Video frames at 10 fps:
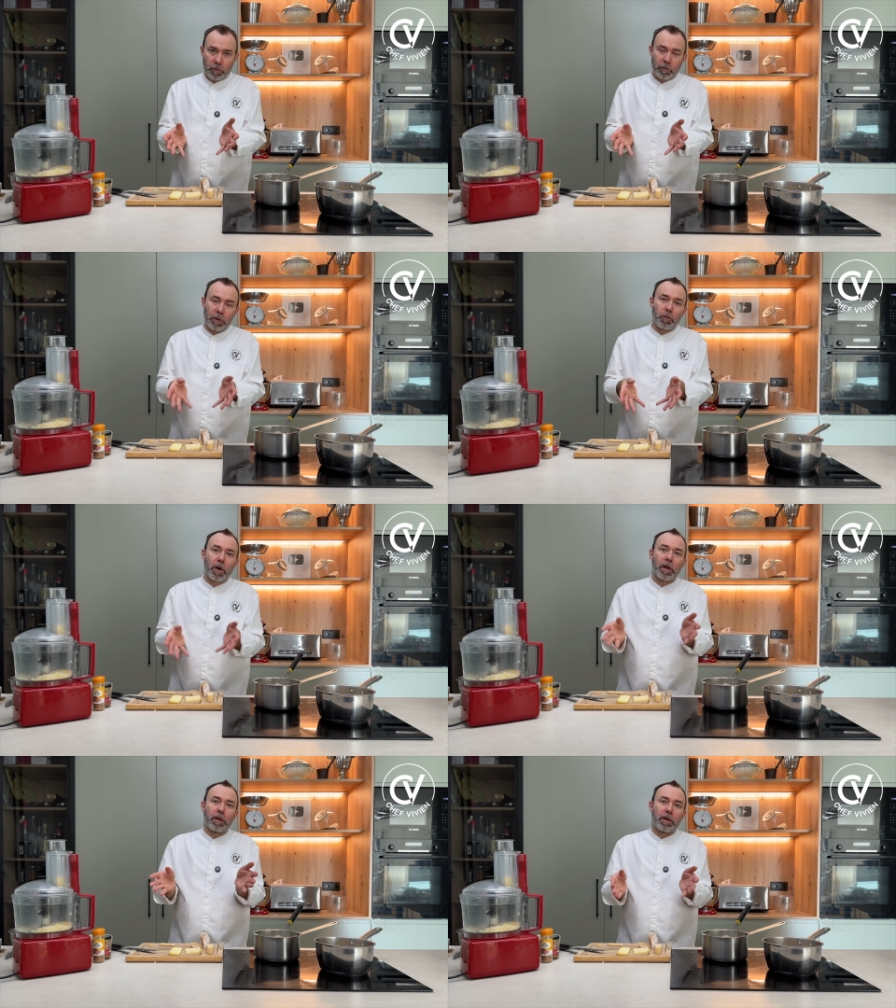
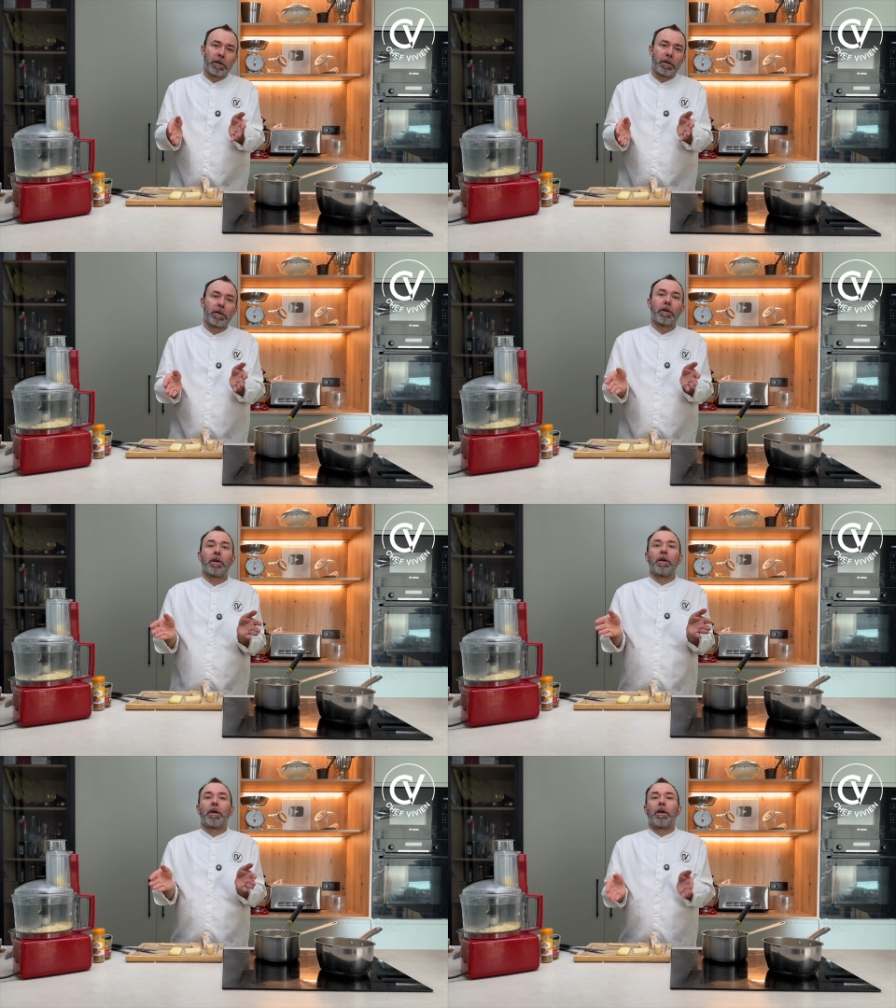Meanwhile, is
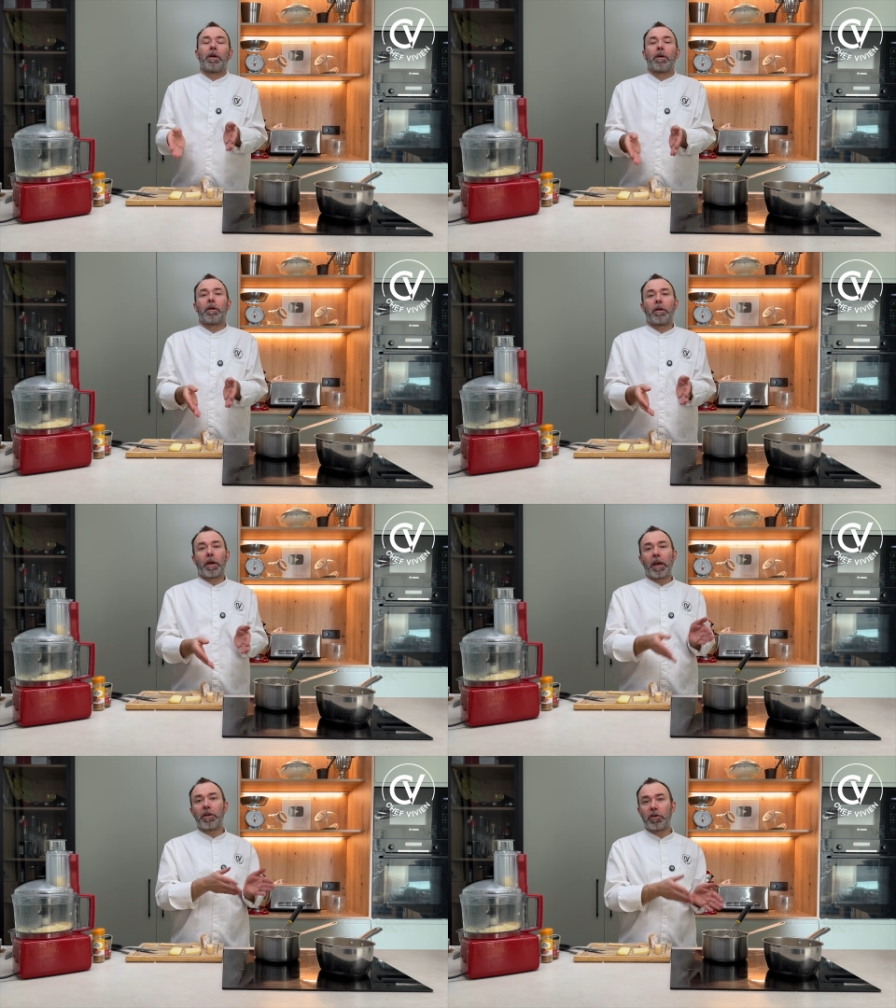
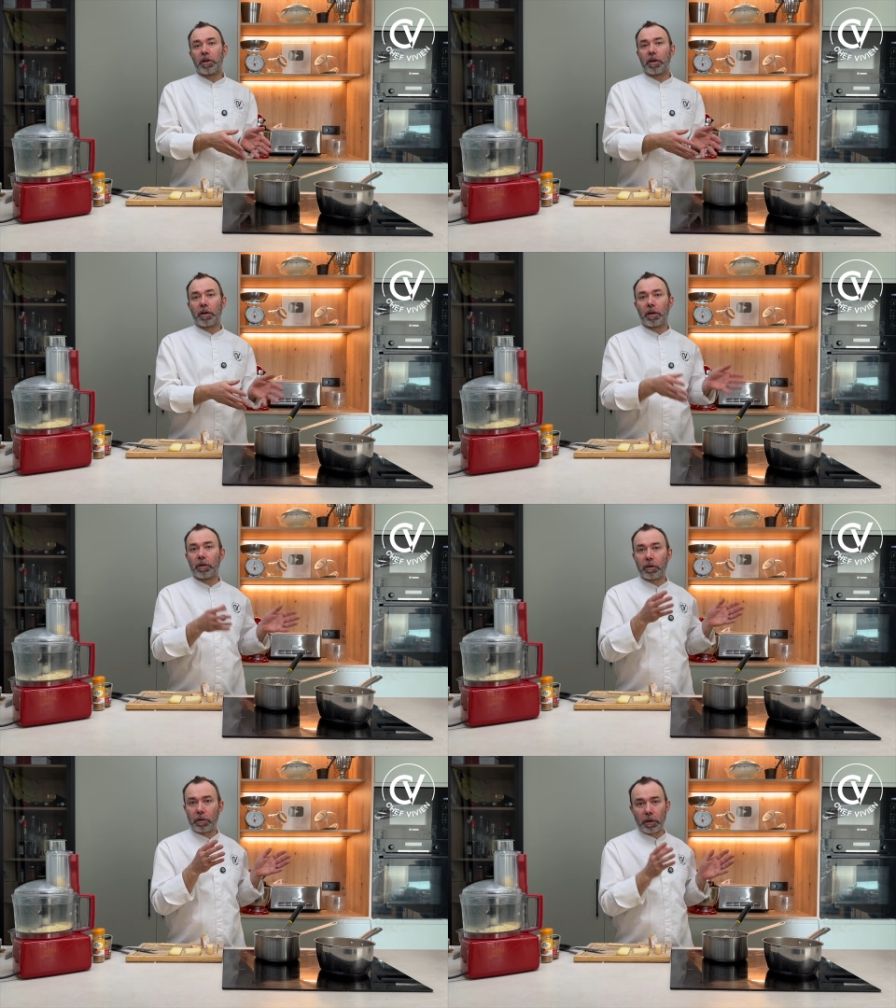aging
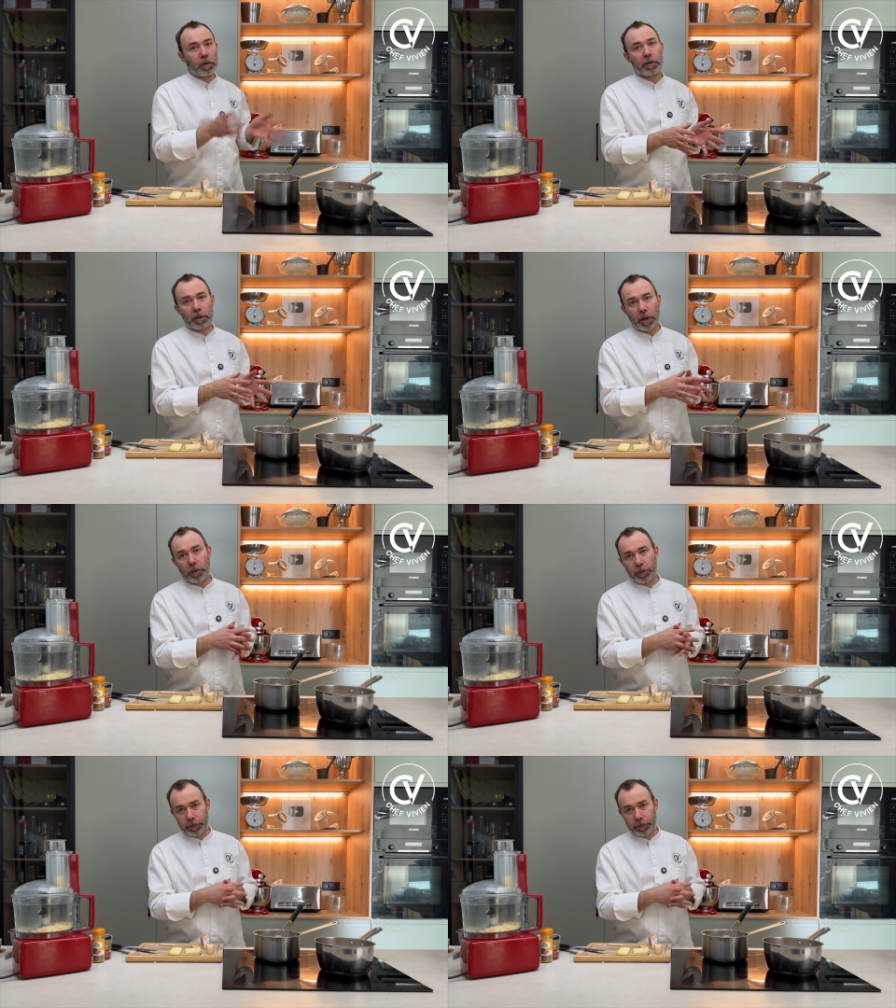in the cellar.